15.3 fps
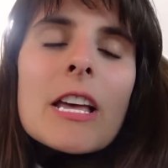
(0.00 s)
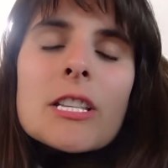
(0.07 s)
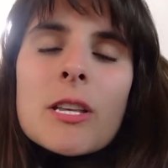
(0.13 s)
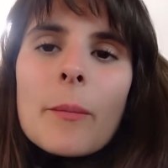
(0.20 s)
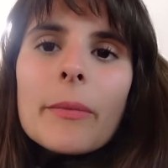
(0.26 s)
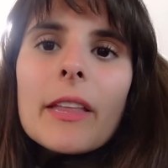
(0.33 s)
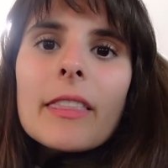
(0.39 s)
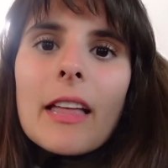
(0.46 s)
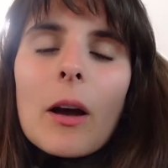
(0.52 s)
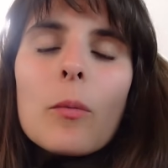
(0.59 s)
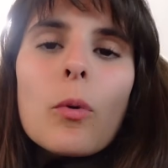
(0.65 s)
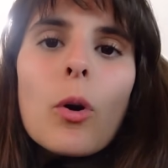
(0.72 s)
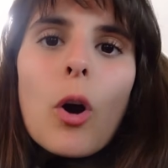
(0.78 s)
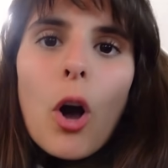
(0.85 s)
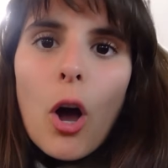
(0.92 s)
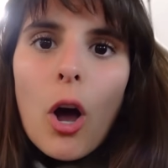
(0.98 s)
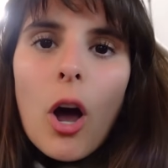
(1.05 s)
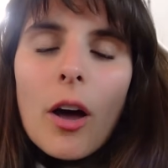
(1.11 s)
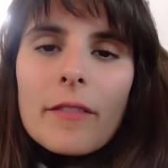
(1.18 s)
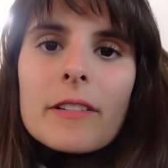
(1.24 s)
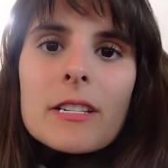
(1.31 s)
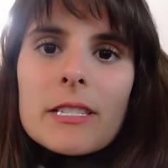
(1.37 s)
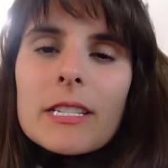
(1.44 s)
something that we'll
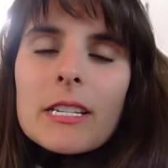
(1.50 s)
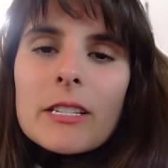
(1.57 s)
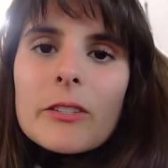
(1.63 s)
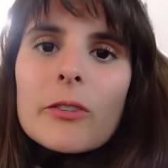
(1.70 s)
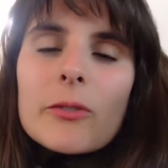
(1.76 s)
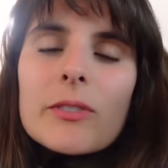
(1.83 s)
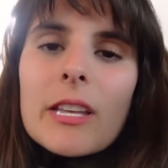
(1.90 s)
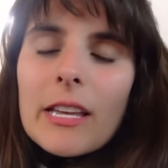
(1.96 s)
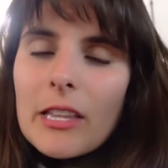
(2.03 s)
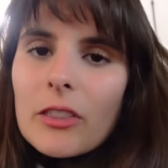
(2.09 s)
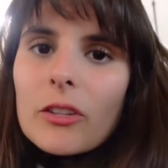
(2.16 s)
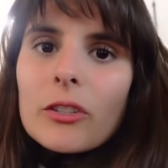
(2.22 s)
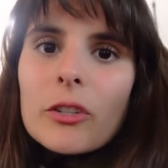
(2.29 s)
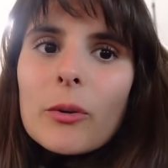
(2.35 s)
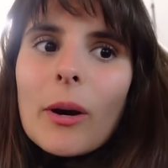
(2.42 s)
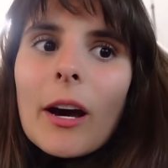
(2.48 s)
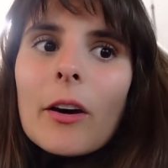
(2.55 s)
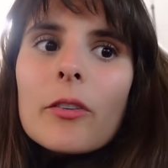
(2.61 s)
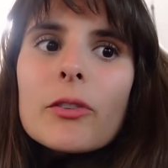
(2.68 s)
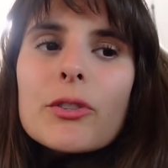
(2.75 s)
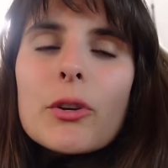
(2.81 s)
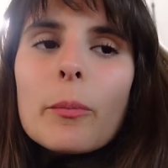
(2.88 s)
obviously use in the new house,